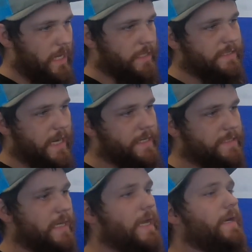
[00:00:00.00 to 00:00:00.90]
uh,
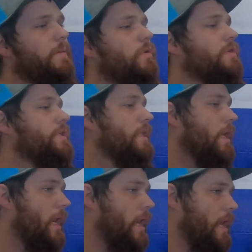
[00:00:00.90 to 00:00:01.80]
side-to-side uh, -side numbers,
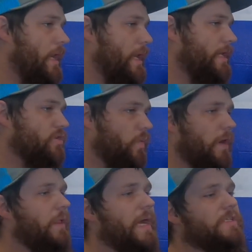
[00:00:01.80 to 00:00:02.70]
uh, as
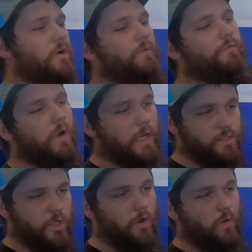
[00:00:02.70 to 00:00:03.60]
well as our
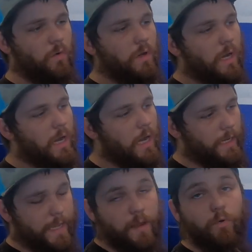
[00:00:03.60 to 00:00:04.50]
front toe
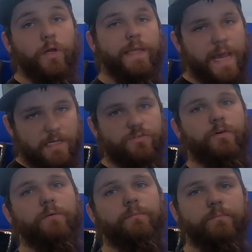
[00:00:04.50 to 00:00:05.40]
uh, camber and caster.